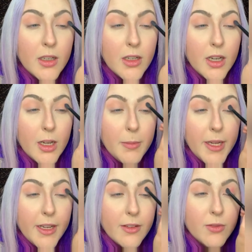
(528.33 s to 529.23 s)
I
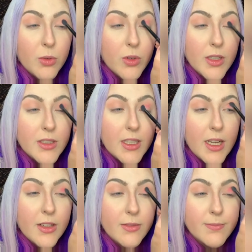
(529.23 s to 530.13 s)
mean, of course, I
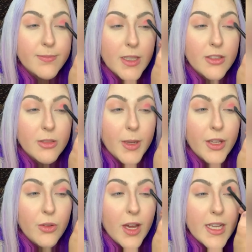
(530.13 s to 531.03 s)
don't know about
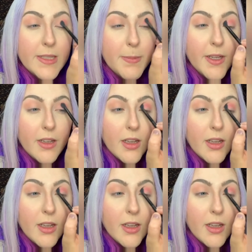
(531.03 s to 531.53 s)
you guys, but